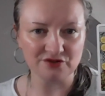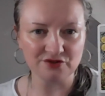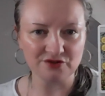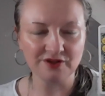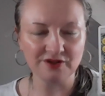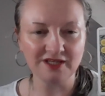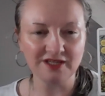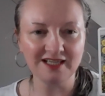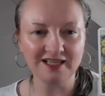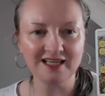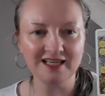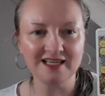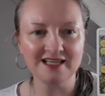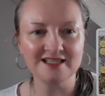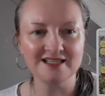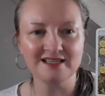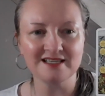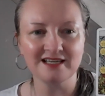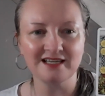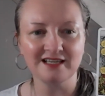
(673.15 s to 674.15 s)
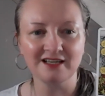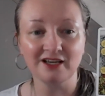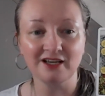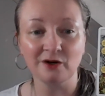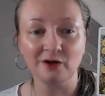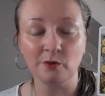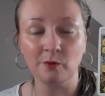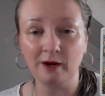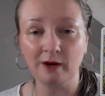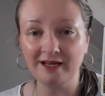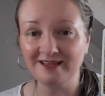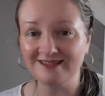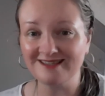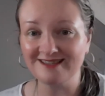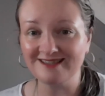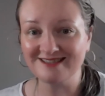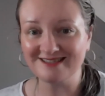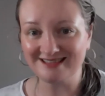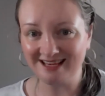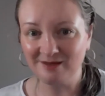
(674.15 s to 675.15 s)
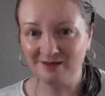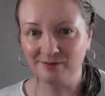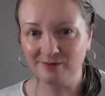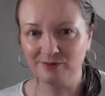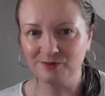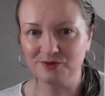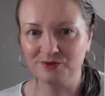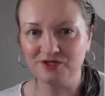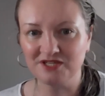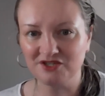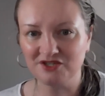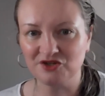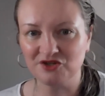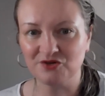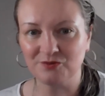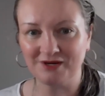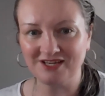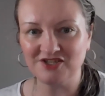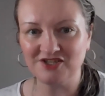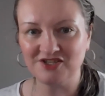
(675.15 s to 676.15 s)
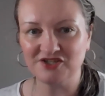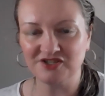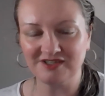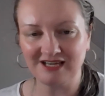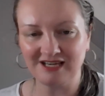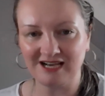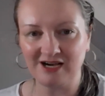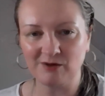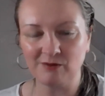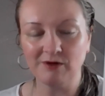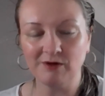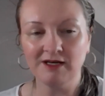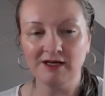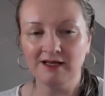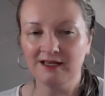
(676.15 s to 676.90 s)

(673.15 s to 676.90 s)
Turkey is in quite a stable situation now.